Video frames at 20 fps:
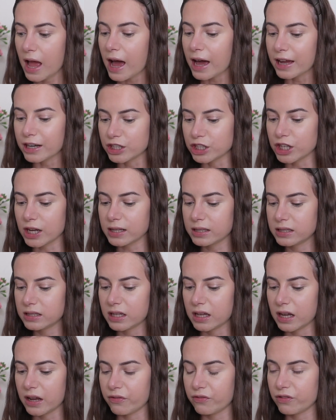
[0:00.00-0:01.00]
and just
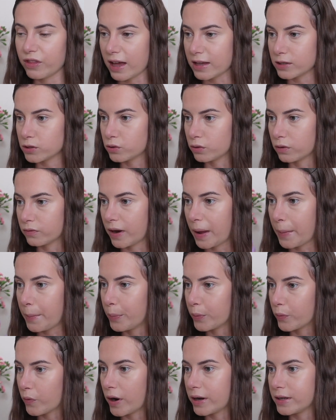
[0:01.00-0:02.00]
see if that sort of like
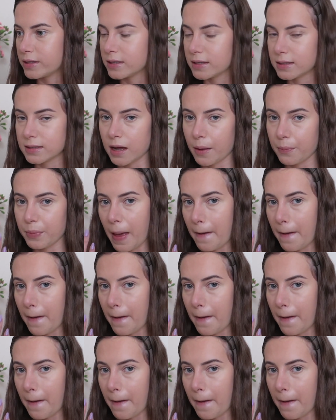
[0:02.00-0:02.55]
brightens up